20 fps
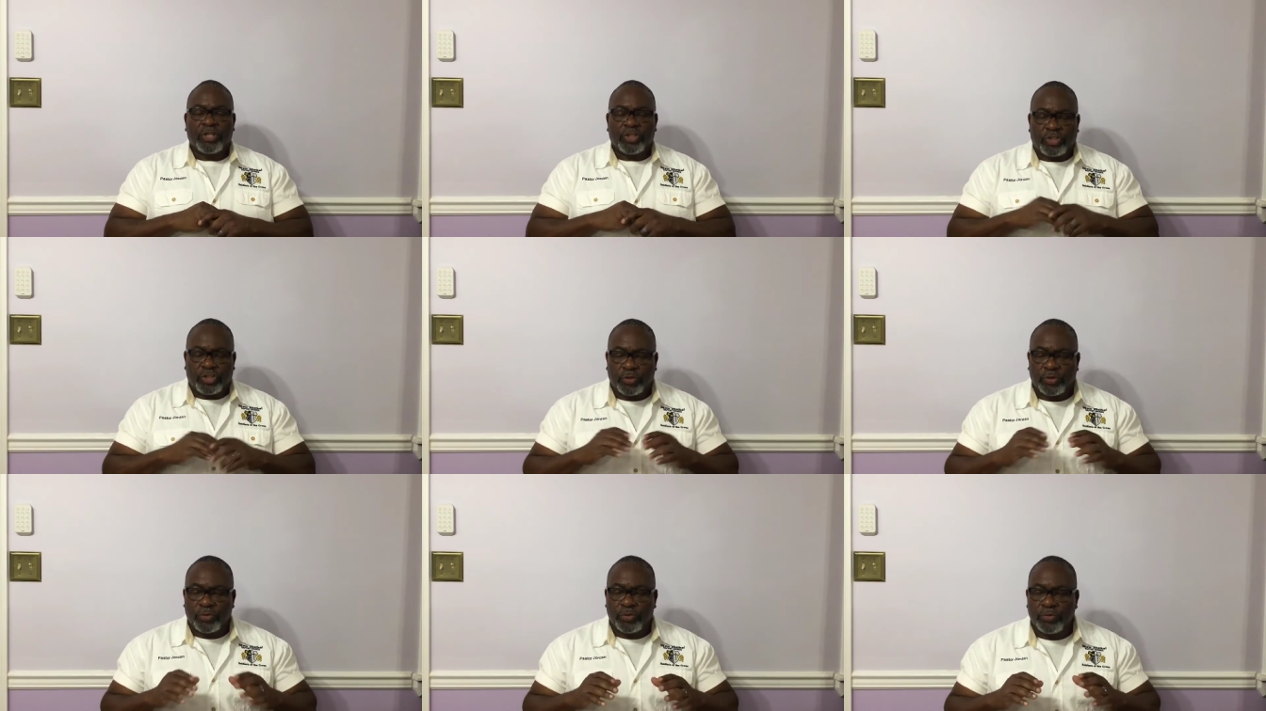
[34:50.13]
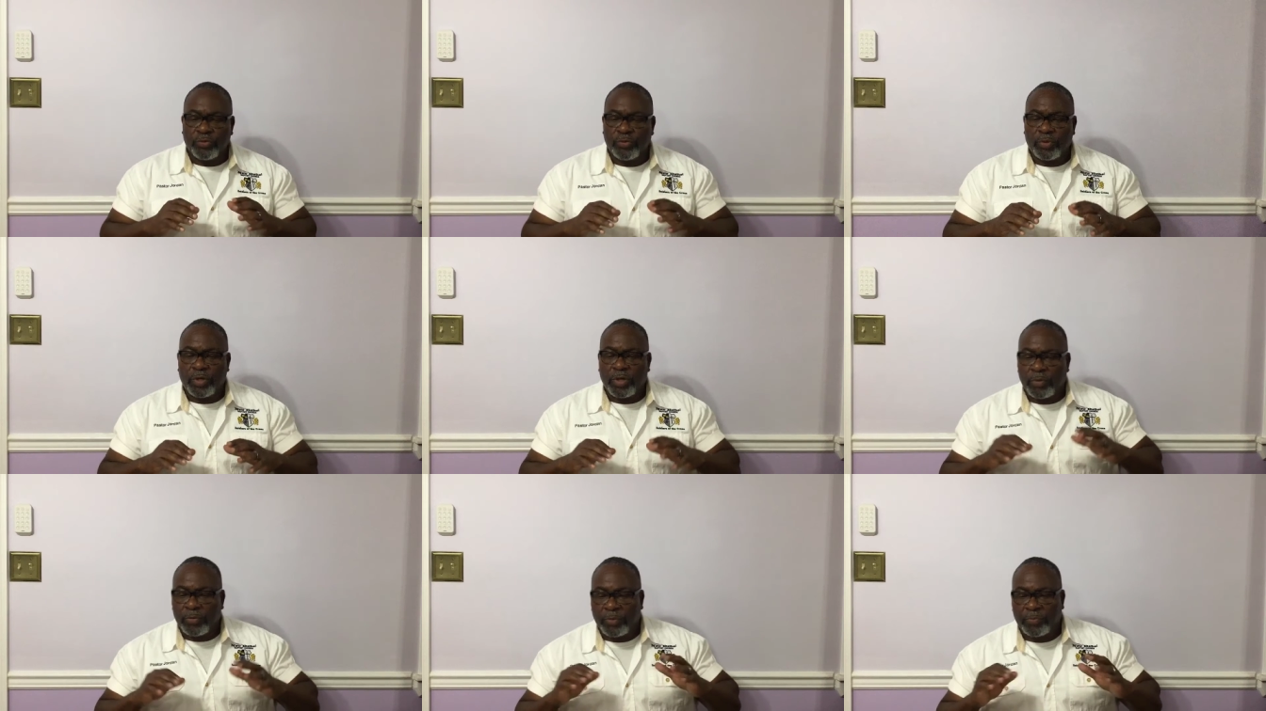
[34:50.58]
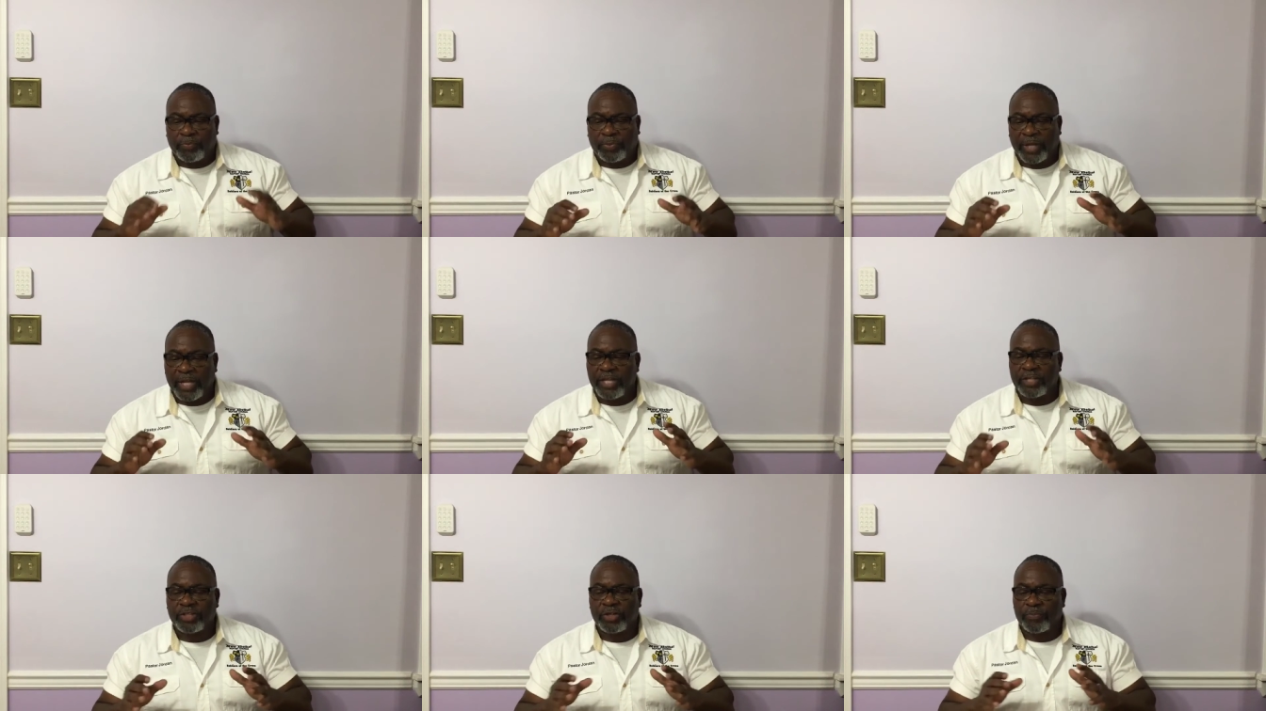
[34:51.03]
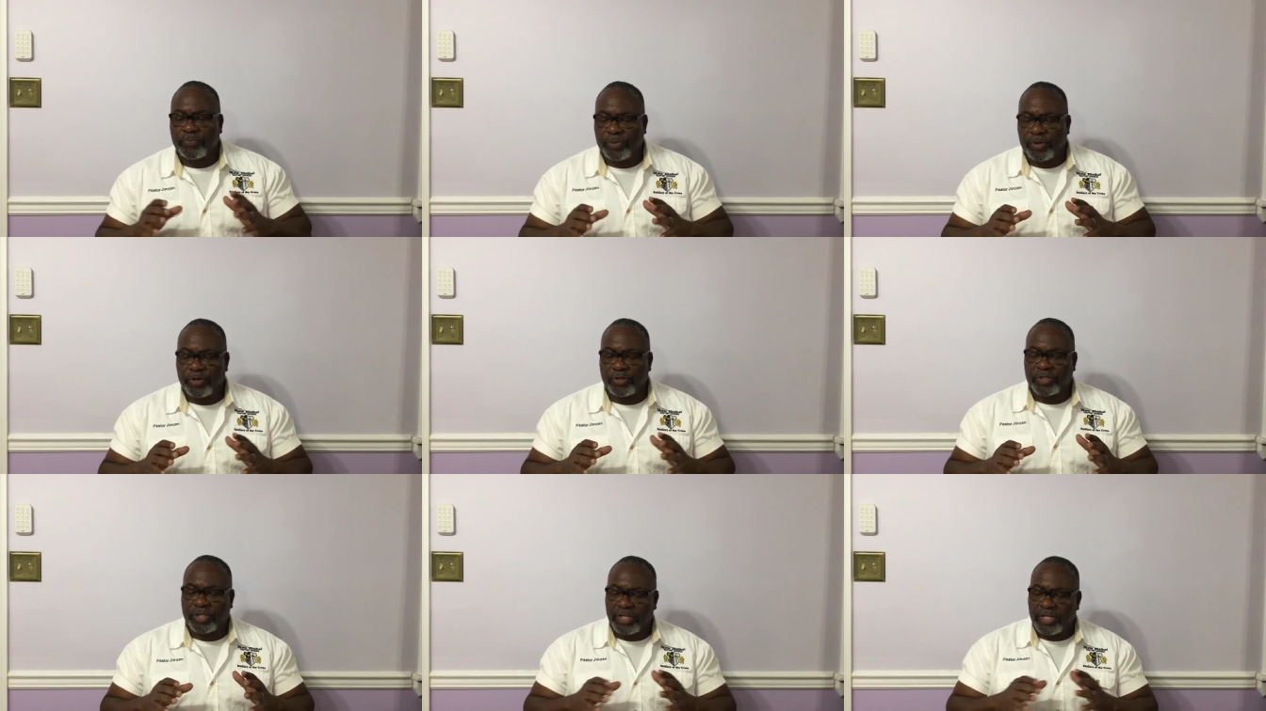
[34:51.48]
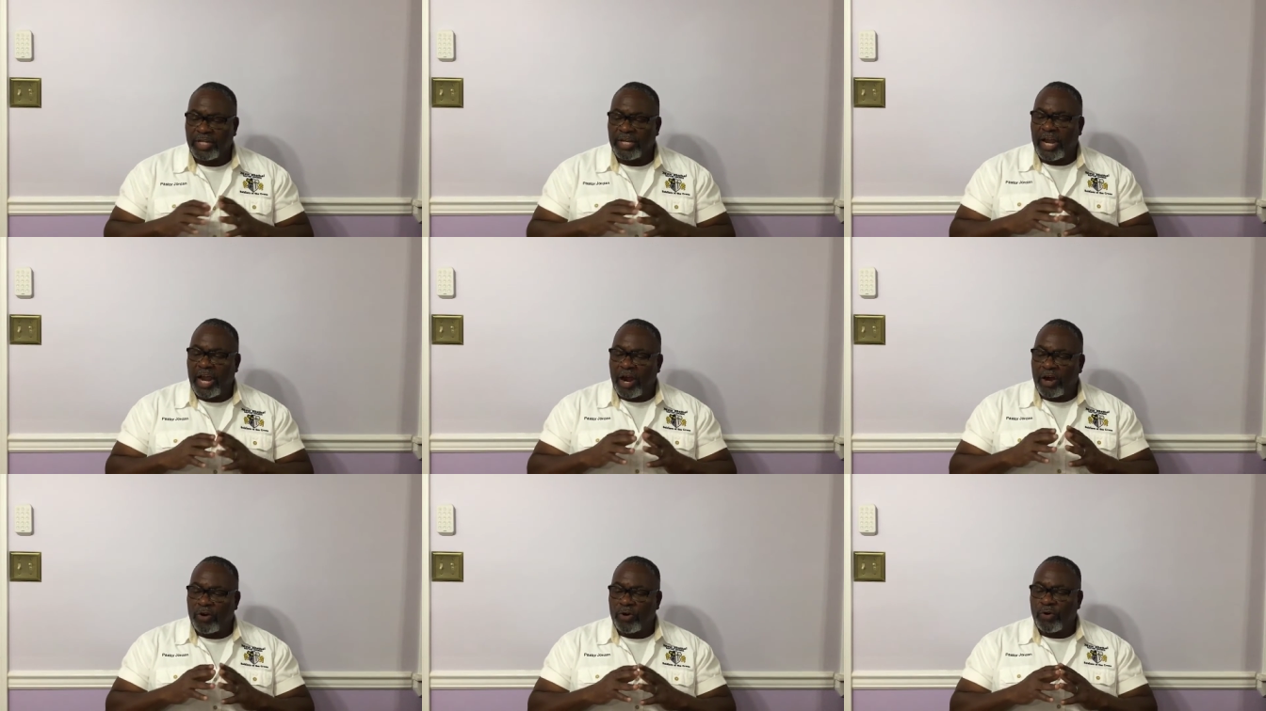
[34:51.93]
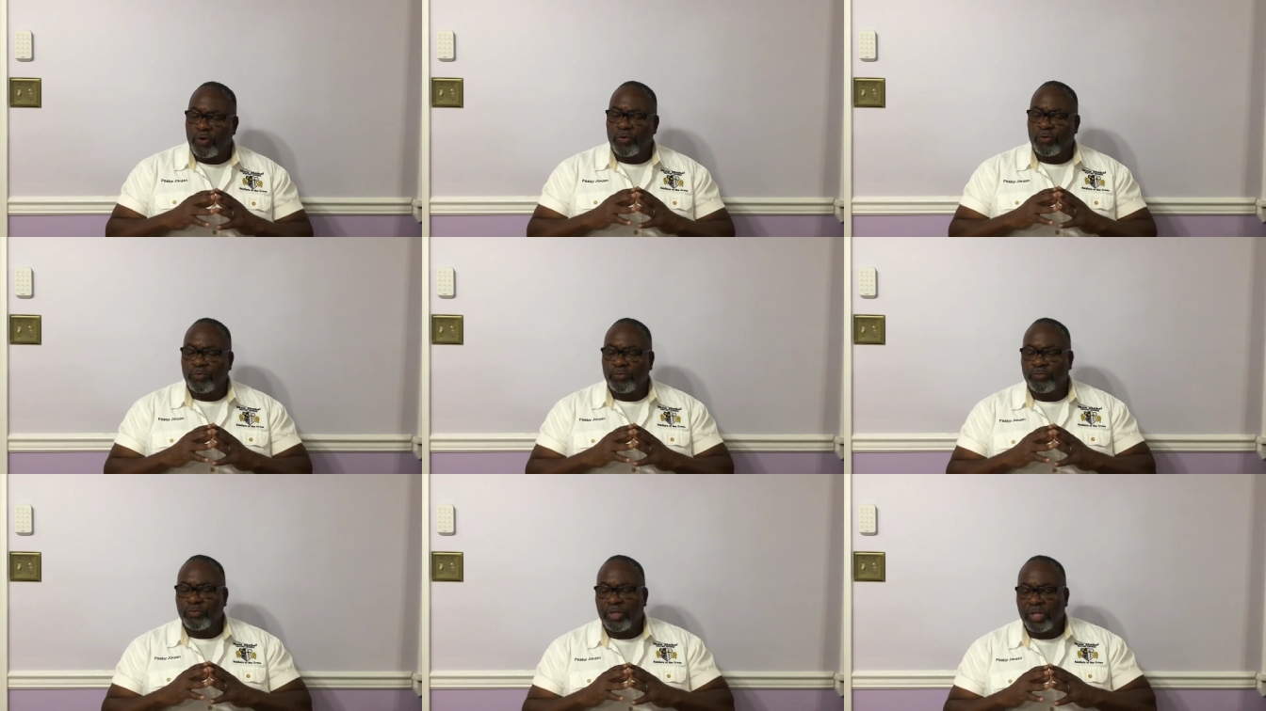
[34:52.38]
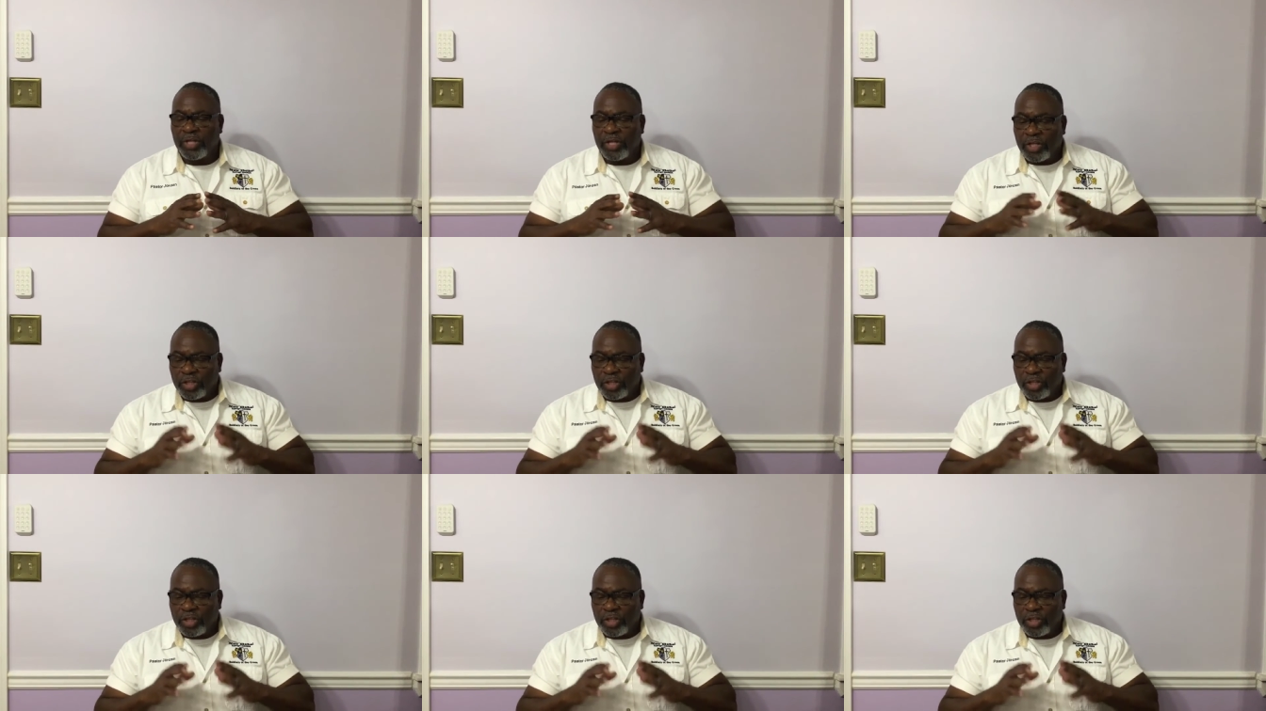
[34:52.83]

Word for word: to place a person in our own